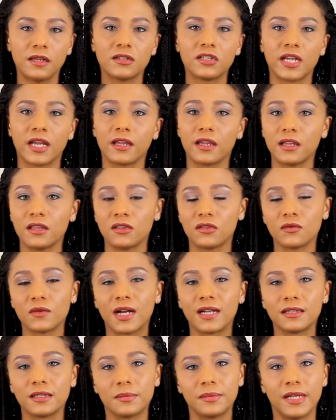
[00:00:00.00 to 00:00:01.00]
check in
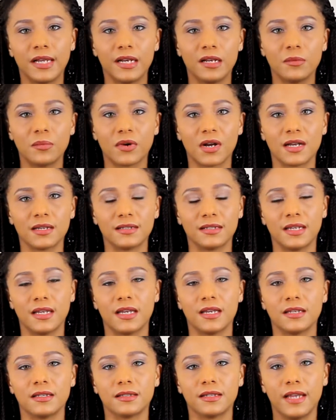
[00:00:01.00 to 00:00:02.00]
throughout the planning
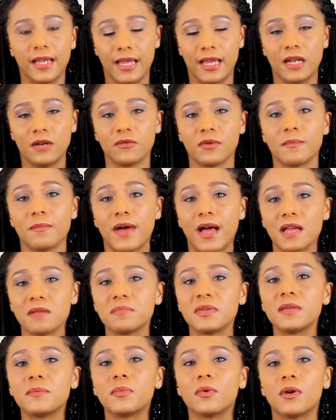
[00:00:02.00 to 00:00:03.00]
process, and
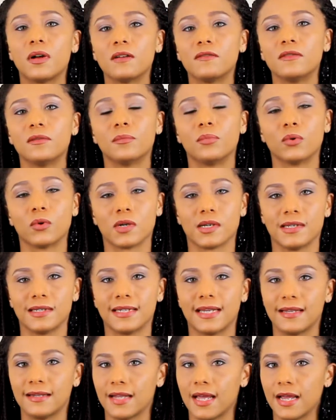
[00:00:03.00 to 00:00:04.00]
remind people of important
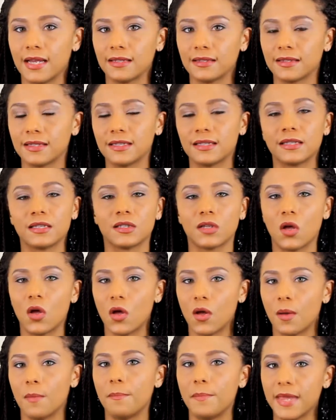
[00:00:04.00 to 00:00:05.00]
deadlines. This is
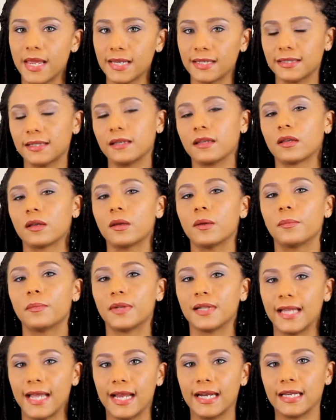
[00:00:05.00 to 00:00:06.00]
all basic
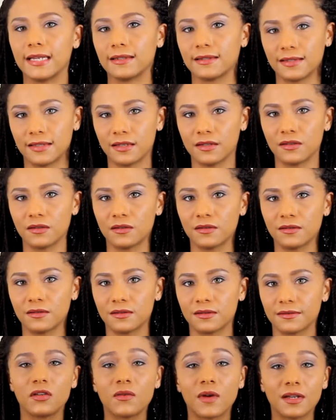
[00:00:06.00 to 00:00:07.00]
planning skills.
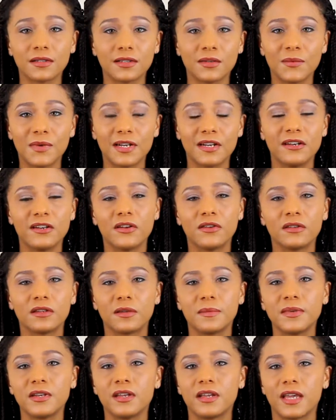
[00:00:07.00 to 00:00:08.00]
You also want to know the
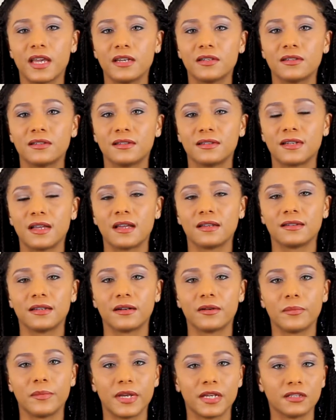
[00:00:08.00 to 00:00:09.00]
communication styles that
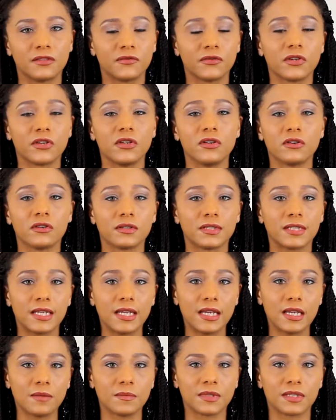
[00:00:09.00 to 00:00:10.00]
are best for your
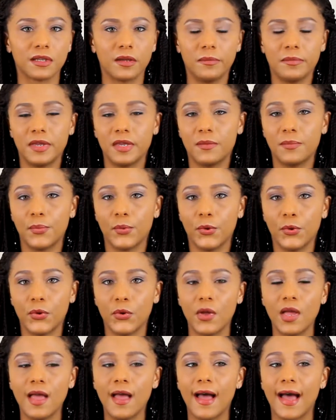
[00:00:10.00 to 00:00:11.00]
team. Some people,
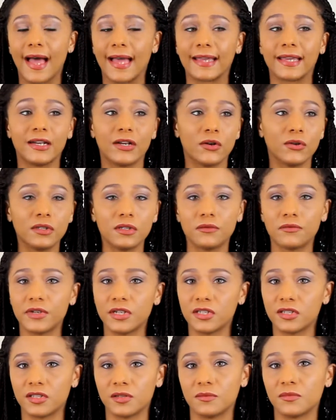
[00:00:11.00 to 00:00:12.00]
I can only
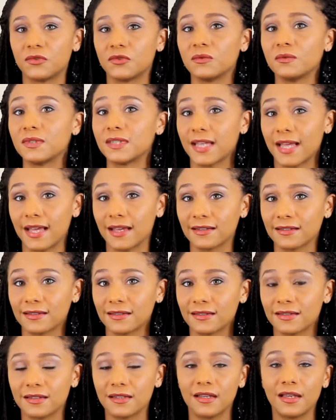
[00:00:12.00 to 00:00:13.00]
reach them through
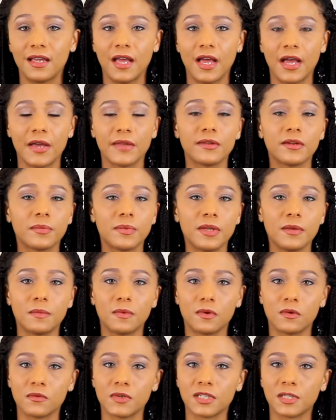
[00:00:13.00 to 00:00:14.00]
text. Other
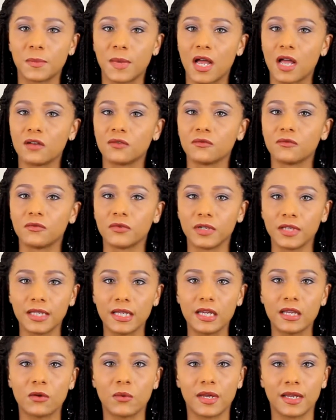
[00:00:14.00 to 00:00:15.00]
people respond
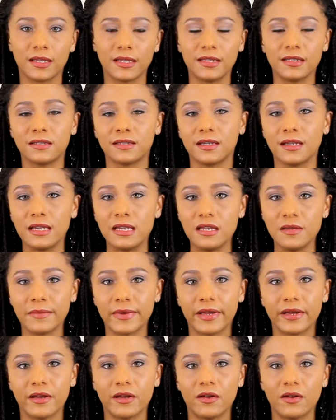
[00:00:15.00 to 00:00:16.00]
really quickly to
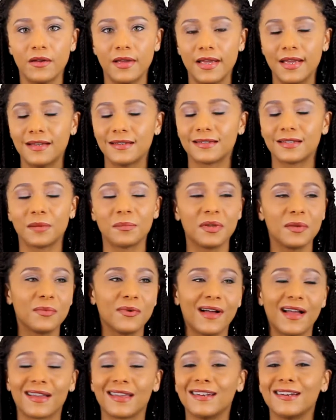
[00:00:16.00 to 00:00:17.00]
email. Some people
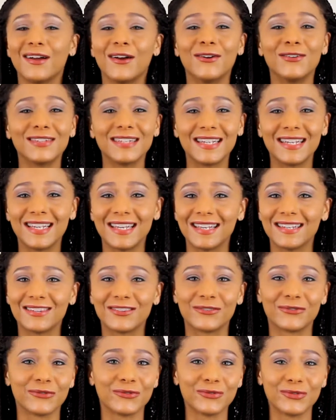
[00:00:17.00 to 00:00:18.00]
I can only get
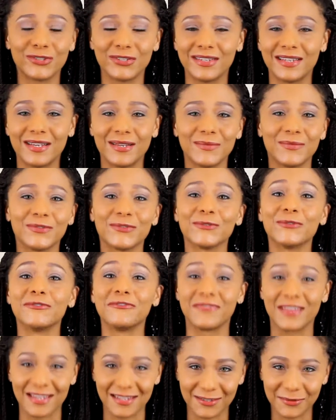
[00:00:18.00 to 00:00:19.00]
through to them through
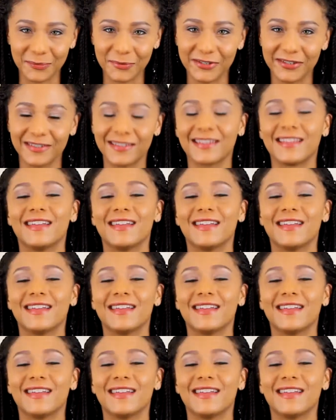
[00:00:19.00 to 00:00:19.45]
Facebook.